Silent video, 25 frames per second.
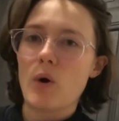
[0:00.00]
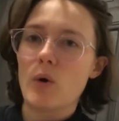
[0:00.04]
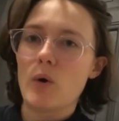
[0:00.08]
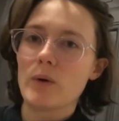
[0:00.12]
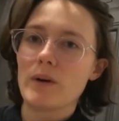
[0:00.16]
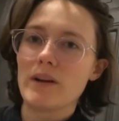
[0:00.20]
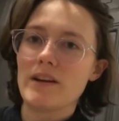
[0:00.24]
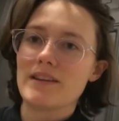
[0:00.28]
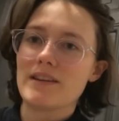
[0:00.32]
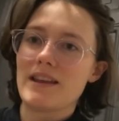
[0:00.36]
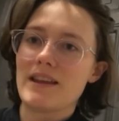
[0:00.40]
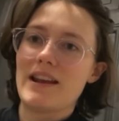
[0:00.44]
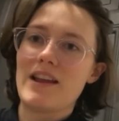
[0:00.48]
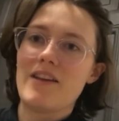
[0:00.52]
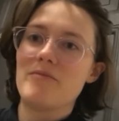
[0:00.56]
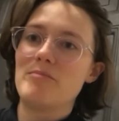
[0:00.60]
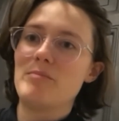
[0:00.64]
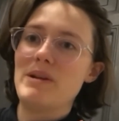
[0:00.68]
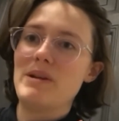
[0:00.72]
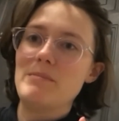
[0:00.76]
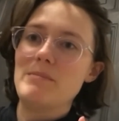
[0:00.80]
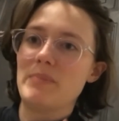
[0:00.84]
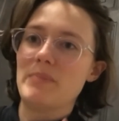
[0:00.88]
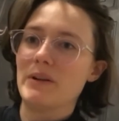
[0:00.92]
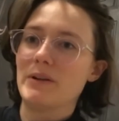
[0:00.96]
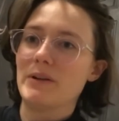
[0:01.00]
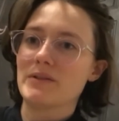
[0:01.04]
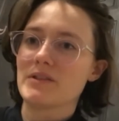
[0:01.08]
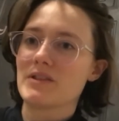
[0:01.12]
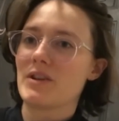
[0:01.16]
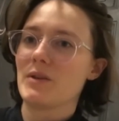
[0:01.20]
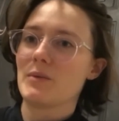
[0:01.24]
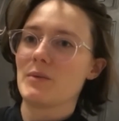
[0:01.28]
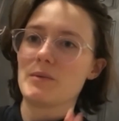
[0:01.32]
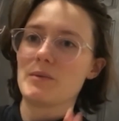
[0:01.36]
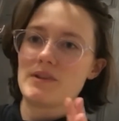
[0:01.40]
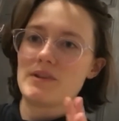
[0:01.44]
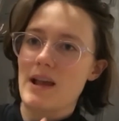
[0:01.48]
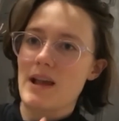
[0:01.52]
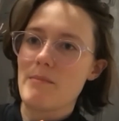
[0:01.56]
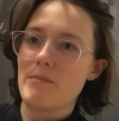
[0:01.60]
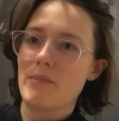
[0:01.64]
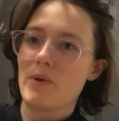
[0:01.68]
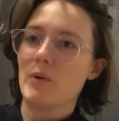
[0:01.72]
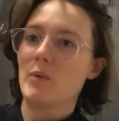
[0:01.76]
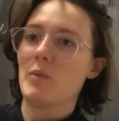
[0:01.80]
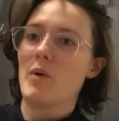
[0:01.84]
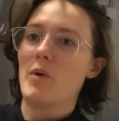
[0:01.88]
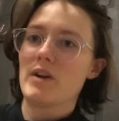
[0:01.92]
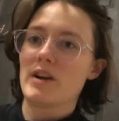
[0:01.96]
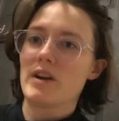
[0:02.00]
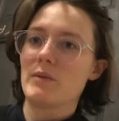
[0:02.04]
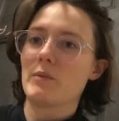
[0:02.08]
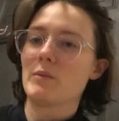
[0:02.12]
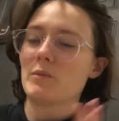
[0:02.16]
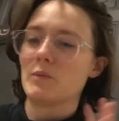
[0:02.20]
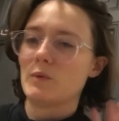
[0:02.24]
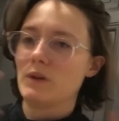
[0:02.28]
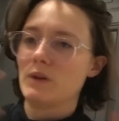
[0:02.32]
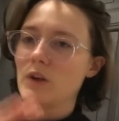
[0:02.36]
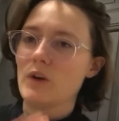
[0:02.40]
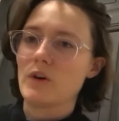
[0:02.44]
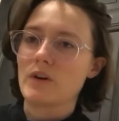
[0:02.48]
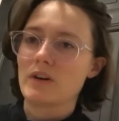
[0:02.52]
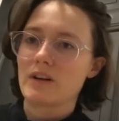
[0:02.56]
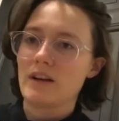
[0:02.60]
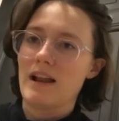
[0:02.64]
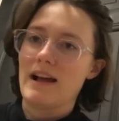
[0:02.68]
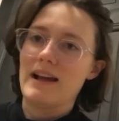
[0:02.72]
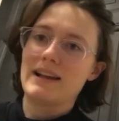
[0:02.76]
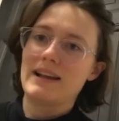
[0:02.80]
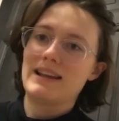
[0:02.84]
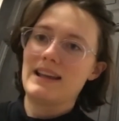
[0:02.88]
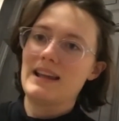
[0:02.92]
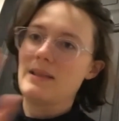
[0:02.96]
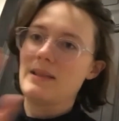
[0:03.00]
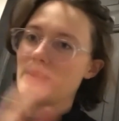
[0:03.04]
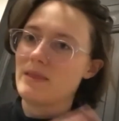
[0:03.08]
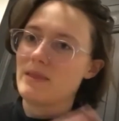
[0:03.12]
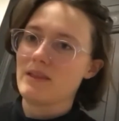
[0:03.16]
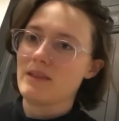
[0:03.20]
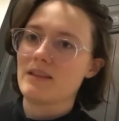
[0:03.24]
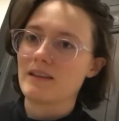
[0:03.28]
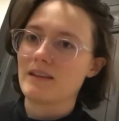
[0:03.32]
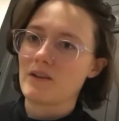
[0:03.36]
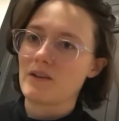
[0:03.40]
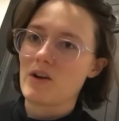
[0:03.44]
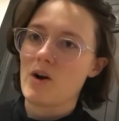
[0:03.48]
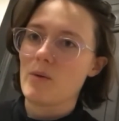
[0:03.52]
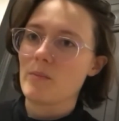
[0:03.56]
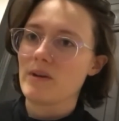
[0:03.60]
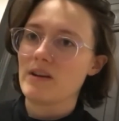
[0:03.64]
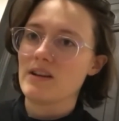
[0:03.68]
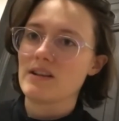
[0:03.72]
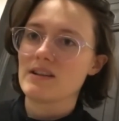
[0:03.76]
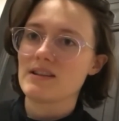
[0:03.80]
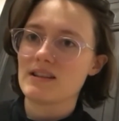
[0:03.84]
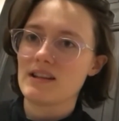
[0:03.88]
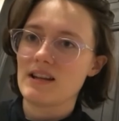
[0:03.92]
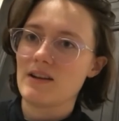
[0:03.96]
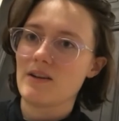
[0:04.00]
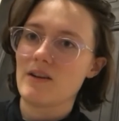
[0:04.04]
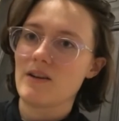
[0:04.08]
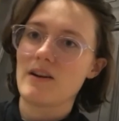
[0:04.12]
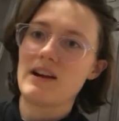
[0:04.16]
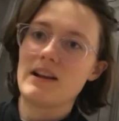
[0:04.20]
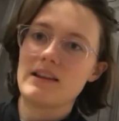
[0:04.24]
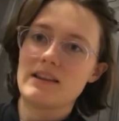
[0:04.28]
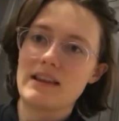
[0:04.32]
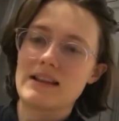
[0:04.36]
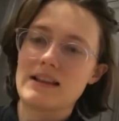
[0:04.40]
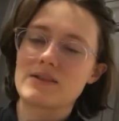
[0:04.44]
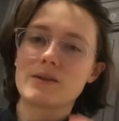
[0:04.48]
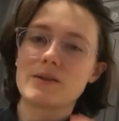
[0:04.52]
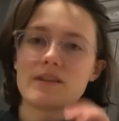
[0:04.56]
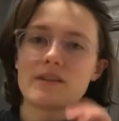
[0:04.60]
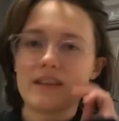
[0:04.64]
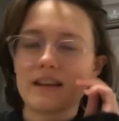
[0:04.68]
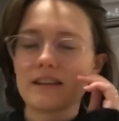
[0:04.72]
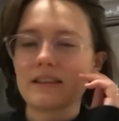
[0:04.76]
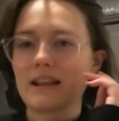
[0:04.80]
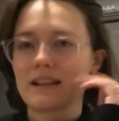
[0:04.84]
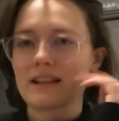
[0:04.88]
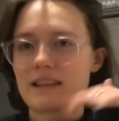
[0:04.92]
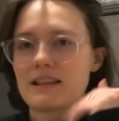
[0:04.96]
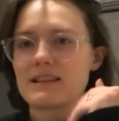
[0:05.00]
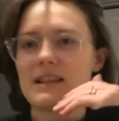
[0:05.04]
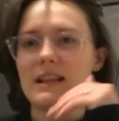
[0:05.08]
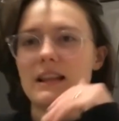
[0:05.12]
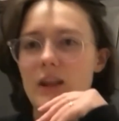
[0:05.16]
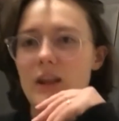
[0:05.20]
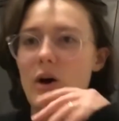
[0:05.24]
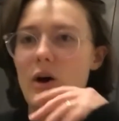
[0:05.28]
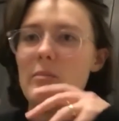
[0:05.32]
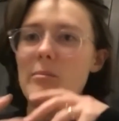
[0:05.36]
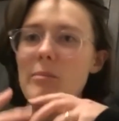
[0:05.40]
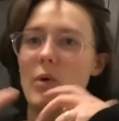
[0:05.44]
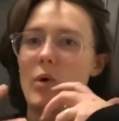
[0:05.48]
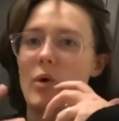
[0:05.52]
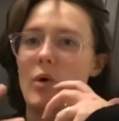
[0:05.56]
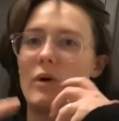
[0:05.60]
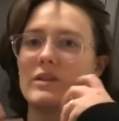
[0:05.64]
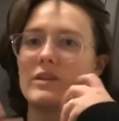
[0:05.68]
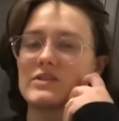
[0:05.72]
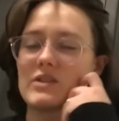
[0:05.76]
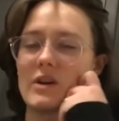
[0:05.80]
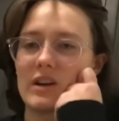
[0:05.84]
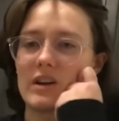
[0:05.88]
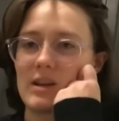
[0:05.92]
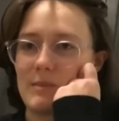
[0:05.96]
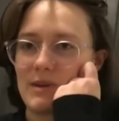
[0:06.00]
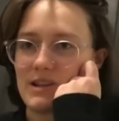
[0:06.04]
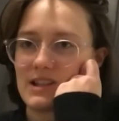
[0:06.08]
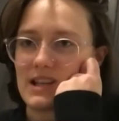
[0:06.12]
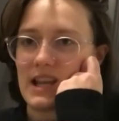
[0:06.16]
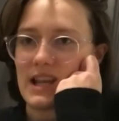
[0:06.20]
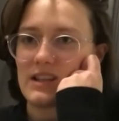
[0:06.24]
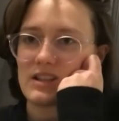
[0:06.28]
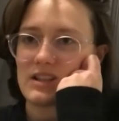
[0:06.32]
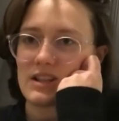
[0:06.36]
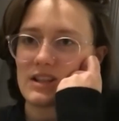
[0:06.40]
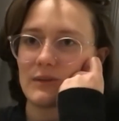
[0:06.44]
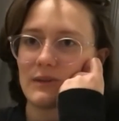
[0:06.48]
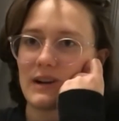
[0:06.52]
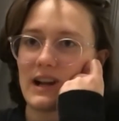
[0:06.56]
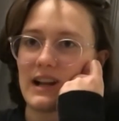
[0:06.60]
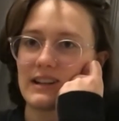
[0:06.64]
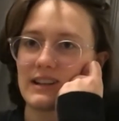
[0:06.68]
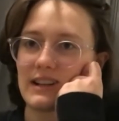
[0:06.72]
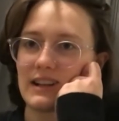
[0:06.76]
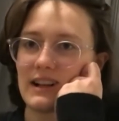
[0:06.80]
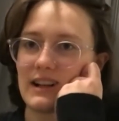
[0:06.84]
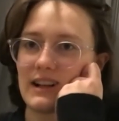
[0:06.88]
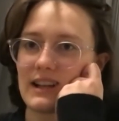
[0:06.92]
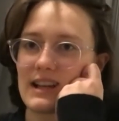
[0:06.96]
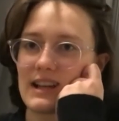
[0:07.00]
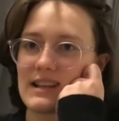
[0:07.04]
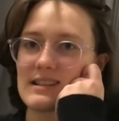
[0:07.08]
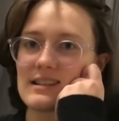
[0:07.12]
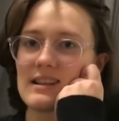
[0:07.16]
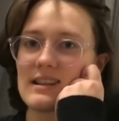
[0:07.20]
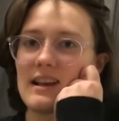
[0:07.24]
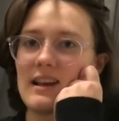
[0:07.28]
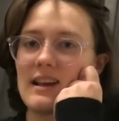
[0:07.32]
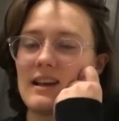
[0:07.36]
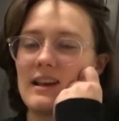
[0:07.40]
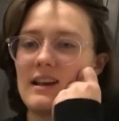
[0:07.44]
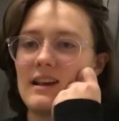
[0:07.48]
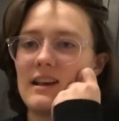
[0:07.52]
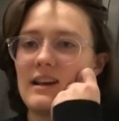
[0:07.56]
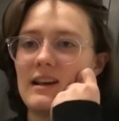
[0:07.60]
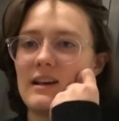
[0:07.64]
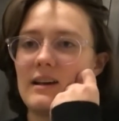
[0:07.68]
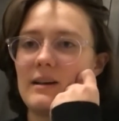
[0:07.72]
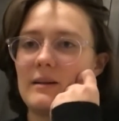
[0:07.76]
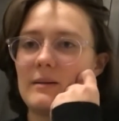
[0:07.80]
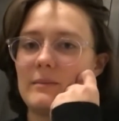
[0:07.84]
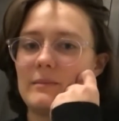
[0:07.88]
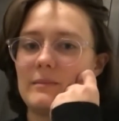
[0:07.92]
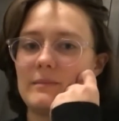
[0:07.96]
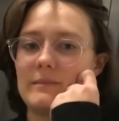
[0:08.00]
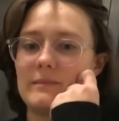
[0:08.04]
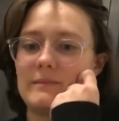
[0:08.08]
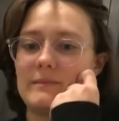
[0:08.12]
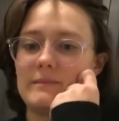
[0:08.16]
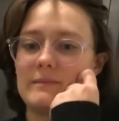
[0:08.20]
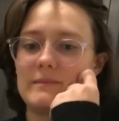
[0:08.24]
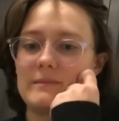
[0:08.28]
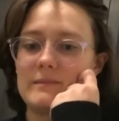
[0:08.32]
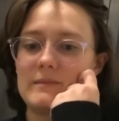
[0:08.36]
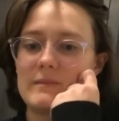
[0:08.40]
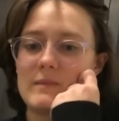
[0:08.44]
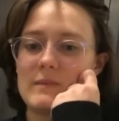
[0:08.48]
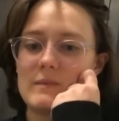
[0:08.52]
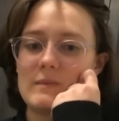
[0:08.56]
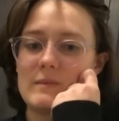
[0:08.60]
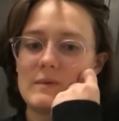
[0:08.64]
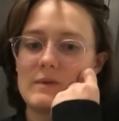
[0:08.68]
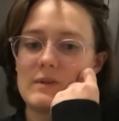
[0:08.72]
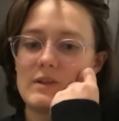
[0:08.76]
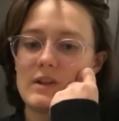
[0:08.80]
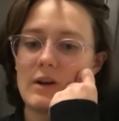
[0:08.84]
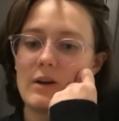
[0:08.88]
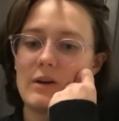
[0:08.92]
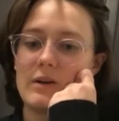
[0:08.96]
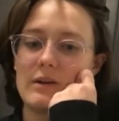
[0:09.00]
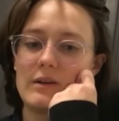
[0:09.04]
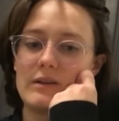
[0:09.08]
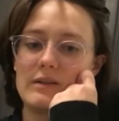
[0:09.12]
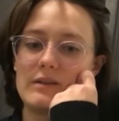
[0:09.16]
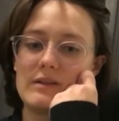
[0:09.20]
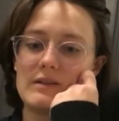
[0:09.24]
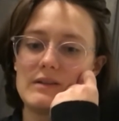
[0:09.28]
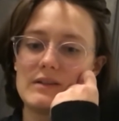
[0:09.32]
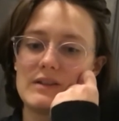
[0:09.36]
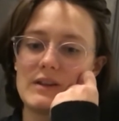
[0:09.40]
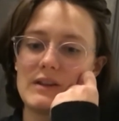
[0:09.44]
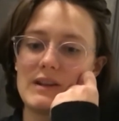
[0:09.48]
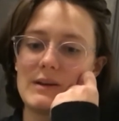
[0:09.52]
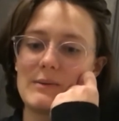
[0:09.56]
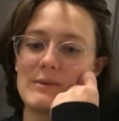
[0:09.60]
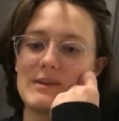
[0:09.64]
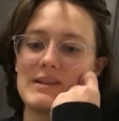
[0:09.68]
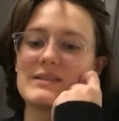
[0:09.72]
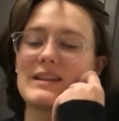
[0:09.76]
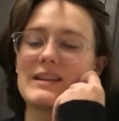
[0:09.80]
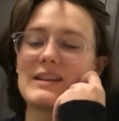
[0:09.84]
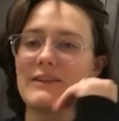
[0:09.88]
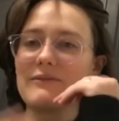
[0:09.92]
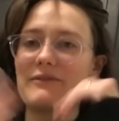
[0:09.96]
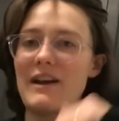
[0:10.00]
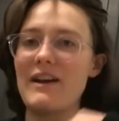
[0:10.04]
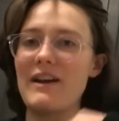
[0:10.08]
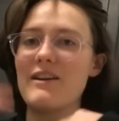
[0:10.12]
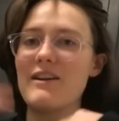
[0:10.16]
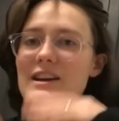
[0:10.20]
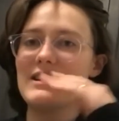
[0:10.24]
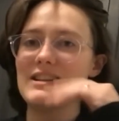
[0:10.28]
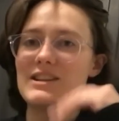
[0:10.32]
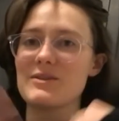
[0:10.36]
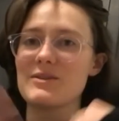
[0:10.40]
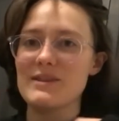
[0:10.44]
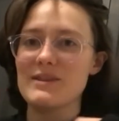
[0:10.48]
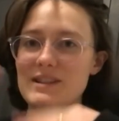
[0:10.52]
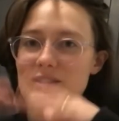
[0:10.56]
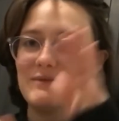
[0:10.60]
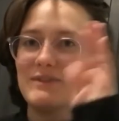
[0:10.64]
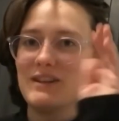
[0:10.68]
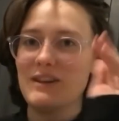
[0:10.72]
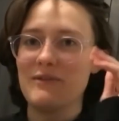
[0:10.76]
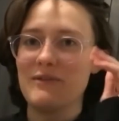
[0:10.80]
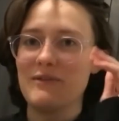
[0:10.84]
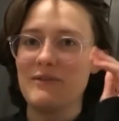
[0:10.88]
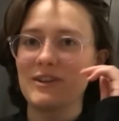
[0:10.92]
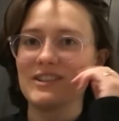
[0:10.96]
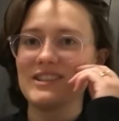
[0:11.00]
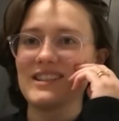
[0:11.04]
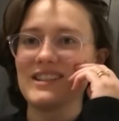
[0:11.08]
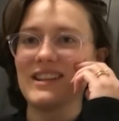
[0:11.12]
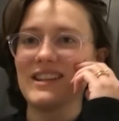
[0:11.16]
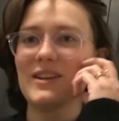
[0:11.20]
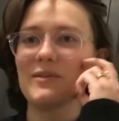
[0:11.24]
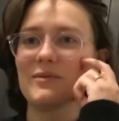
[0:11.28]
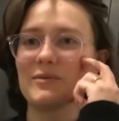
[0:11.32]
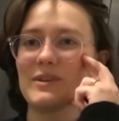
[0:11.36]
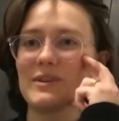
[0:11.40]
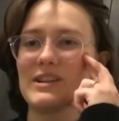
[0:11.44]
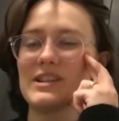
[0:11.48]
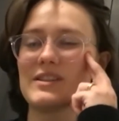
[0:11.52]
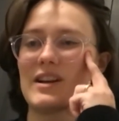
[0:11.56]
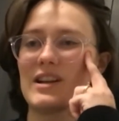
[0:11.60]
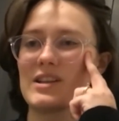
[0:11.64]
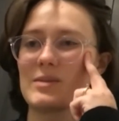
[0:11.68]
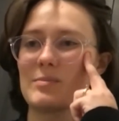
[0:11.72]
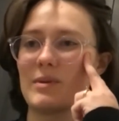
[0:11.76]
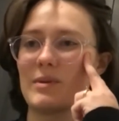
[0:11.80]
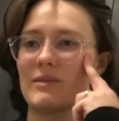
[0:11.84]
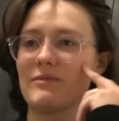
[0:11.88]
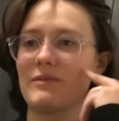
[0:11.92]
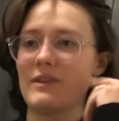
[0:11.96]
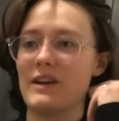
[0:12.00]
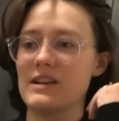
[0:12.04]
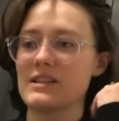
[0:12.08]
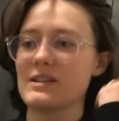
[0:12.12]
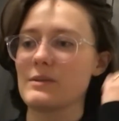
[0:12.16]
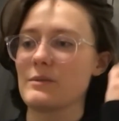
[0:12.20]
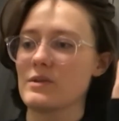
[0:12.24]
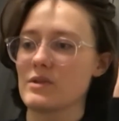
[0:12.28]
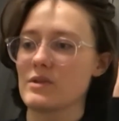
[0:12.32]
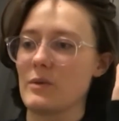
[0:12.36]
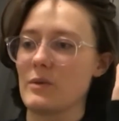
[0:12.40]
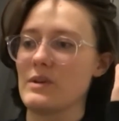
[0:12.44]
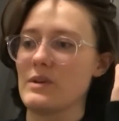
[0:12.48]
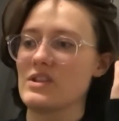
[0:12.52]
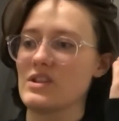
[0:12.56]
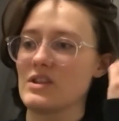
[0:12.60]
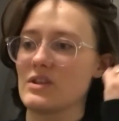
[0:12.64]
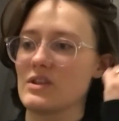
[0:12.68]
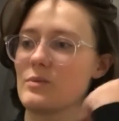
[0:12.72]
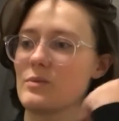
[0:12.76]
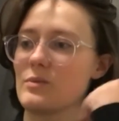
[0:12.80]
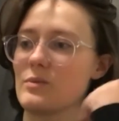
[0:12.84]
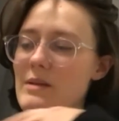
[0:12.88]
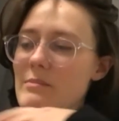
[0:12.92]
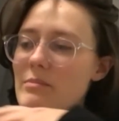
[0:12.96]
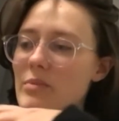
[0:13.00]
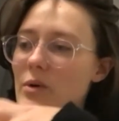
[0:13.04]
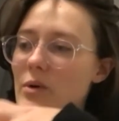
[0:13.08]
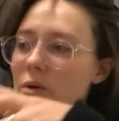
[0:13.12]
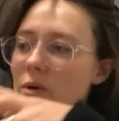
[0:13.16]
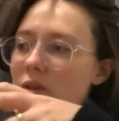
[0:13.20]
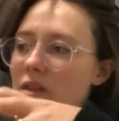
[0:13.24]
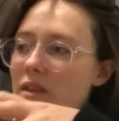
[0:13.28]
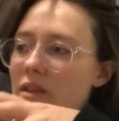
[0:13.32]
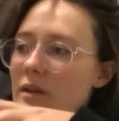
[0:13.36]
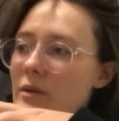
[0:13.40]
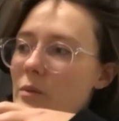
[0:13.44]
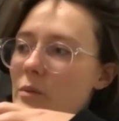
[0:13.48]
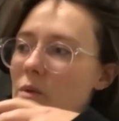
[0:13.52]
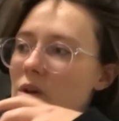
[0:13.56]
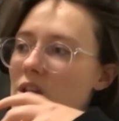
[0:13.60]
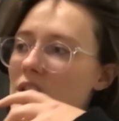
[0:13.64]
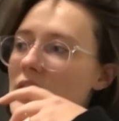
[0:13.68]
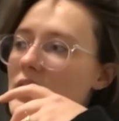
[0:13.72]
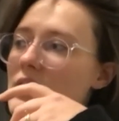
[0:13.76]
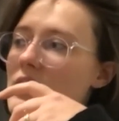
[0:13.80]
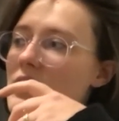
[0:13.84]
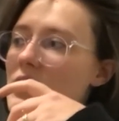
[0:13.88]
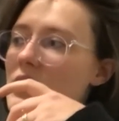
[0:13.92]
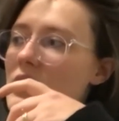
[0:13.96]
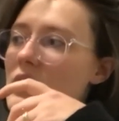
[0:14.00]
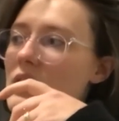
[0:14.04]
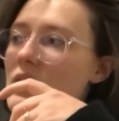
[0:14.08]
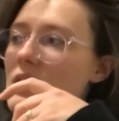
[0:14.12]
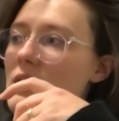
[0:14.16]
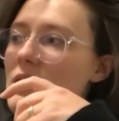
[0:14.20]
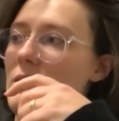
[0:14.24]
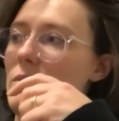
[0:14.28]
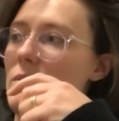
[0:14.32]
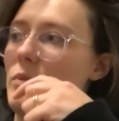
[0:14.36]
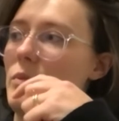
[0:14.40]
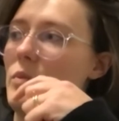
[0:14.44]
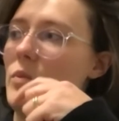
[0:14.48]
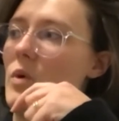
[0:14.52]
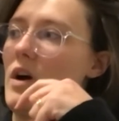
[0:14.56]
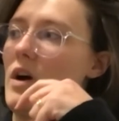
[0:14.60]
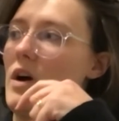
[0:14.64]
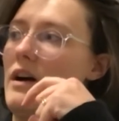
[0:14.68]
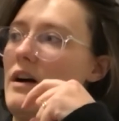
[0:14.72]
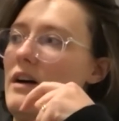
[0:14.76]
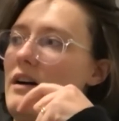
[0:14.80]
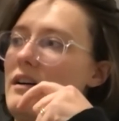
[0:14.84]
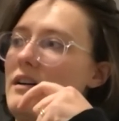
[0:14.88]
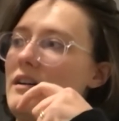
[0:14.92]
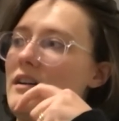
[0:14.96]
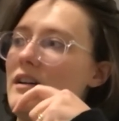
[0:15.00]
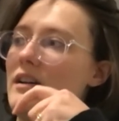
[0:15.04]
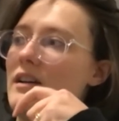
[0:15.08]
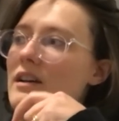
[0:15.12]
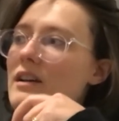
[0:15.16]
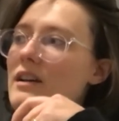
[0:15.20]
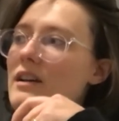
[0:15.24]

Poland that have been built to resemble what it would look like in the communist era and that sort of thing. Like there's a lot more documentation around it, I guess. So there was like varying degrees of difficulty of research, but for us it was always just really important that we were